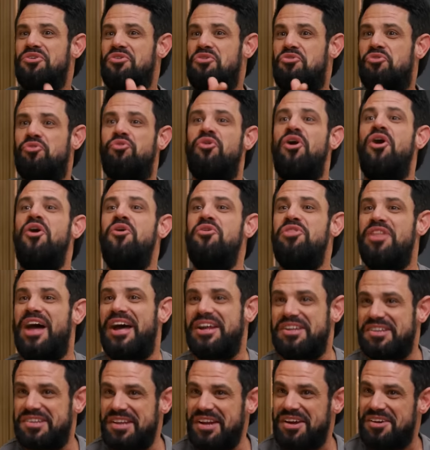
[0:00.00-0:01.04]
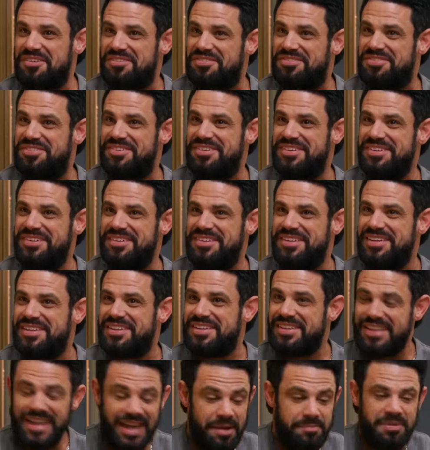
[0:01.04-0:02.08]
Grow thyself. Yes.
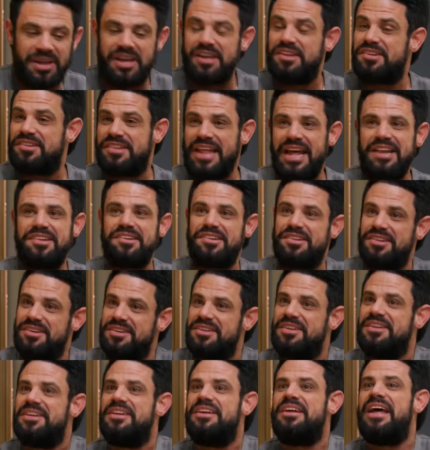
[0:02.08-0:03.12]
Yeah, because that's the